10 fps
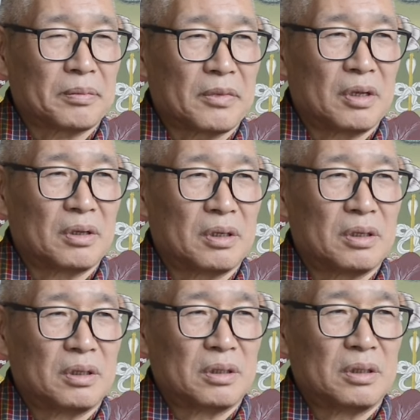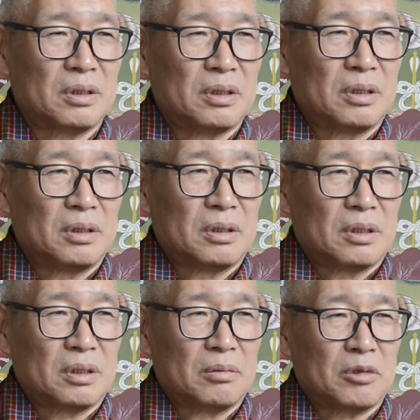You
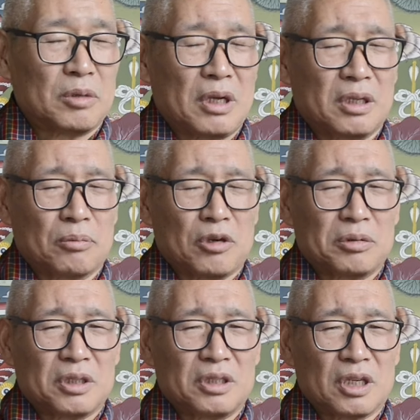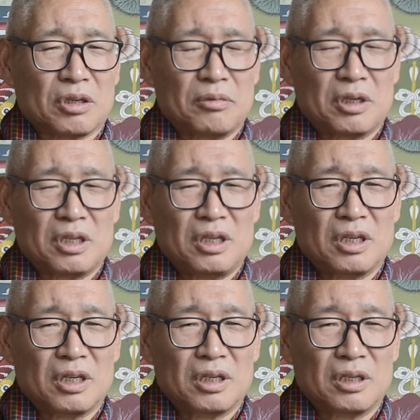know. I think Professor
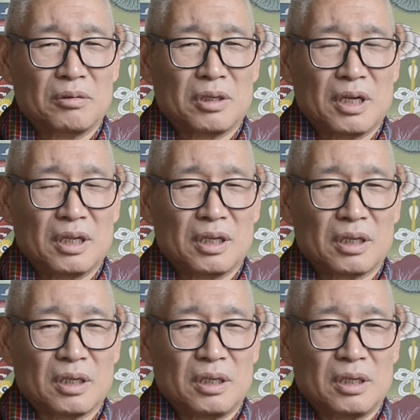Chakrabarti and even I think